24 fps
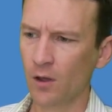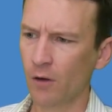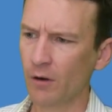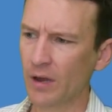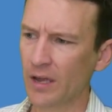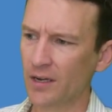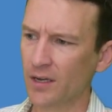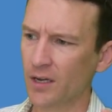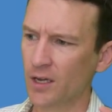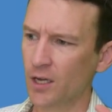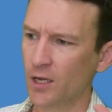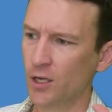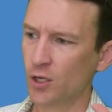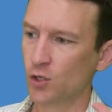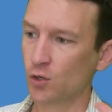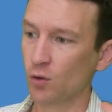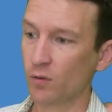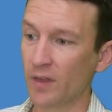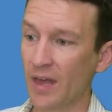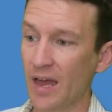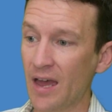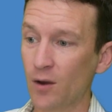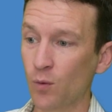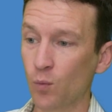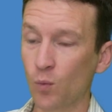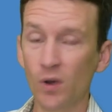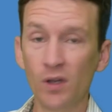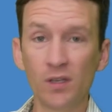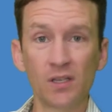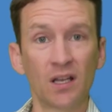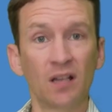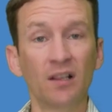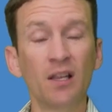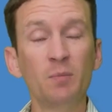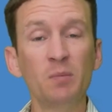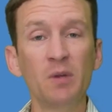All right, so that
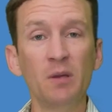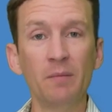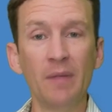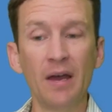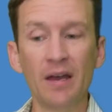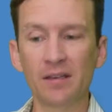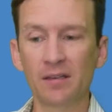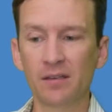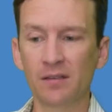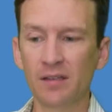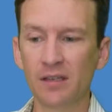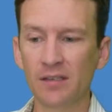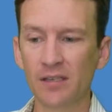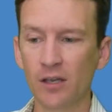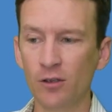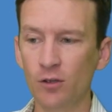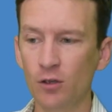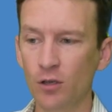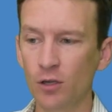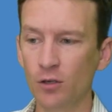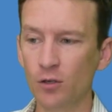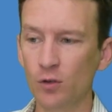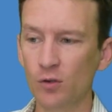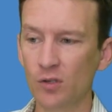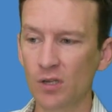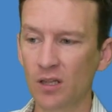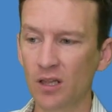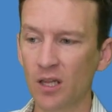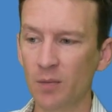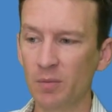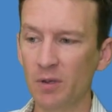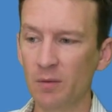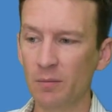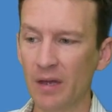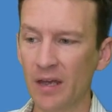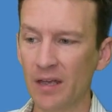was clipping masks. That's how you can use a
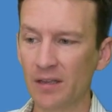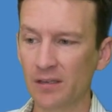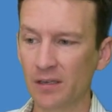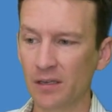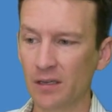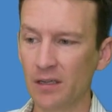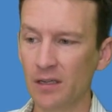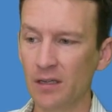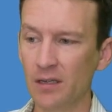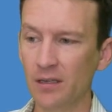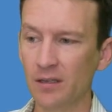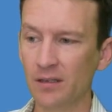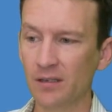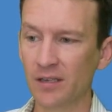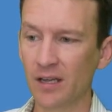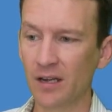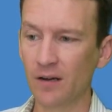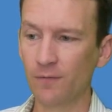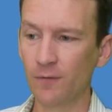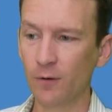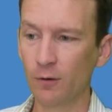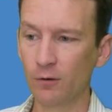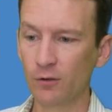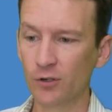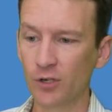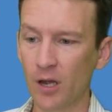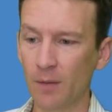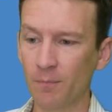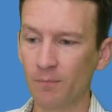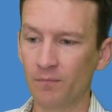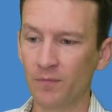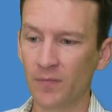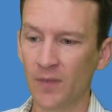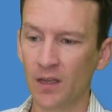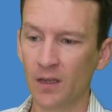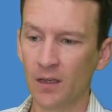clipping mask inside of
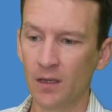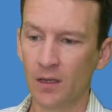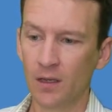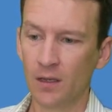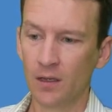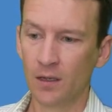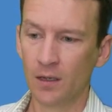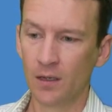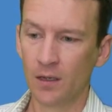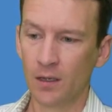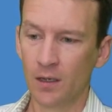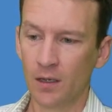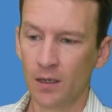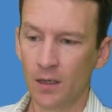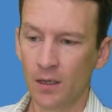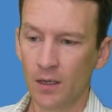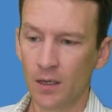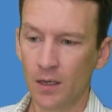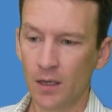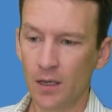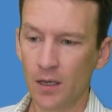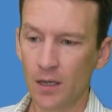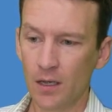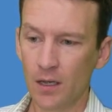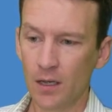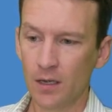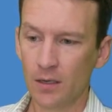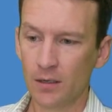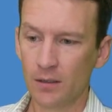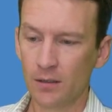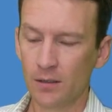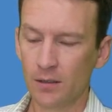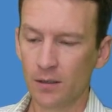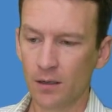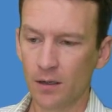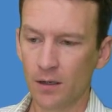Photoshop.
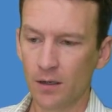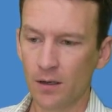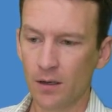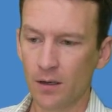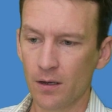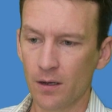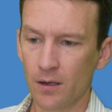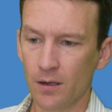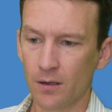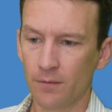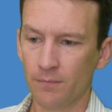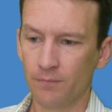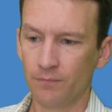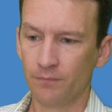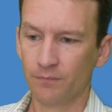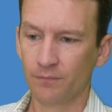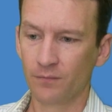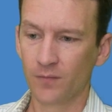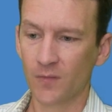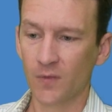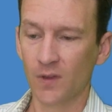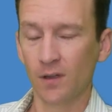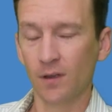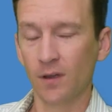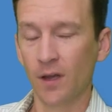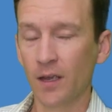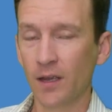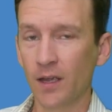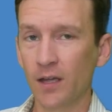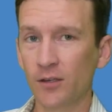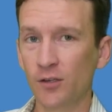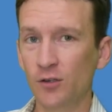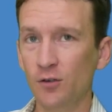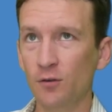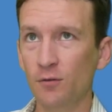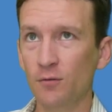And uh, I
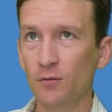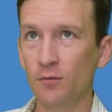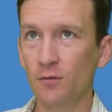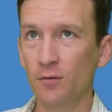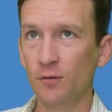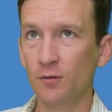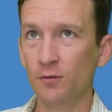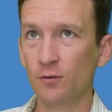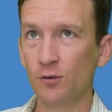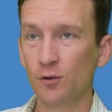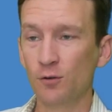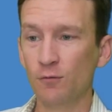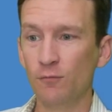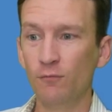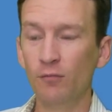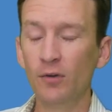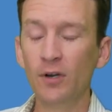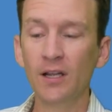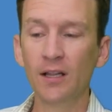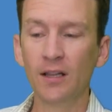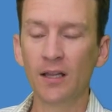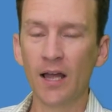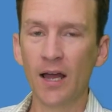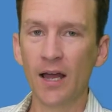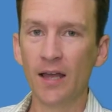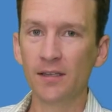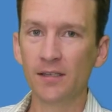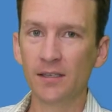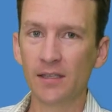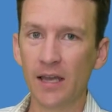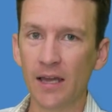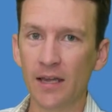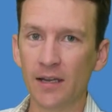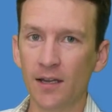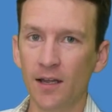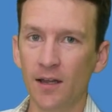guess you, you should
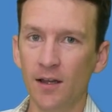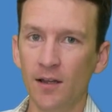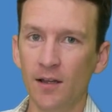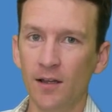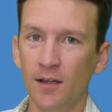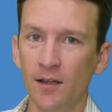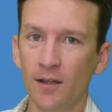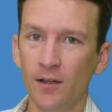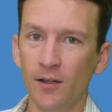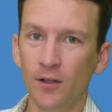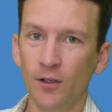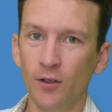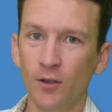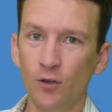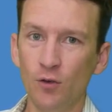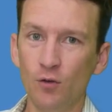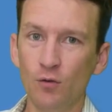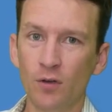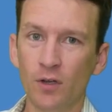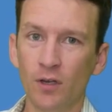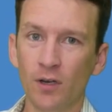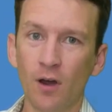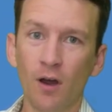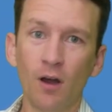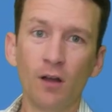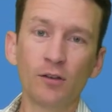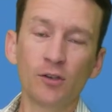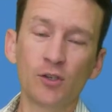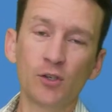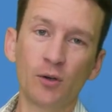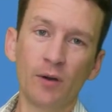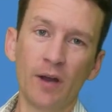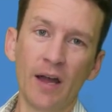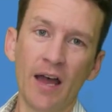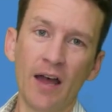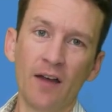realize that you can
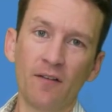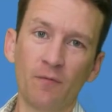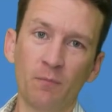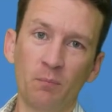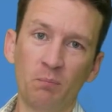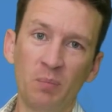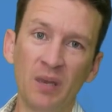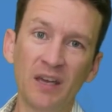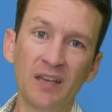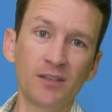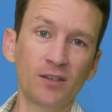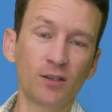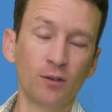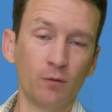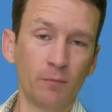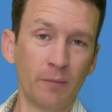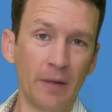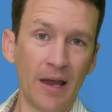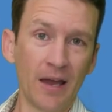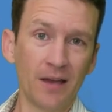also have pixel